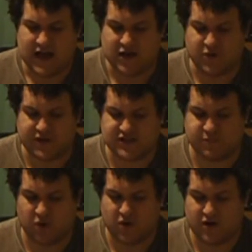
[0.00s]
and to
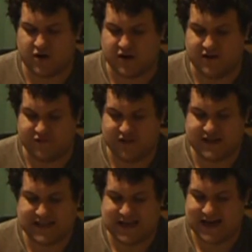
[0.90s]
explore her
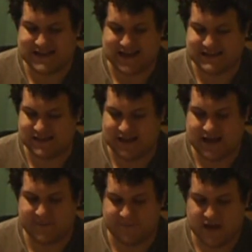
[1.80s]
conflicted
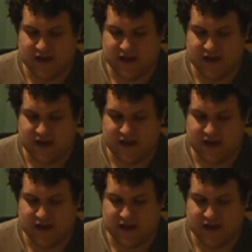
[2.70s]
identity.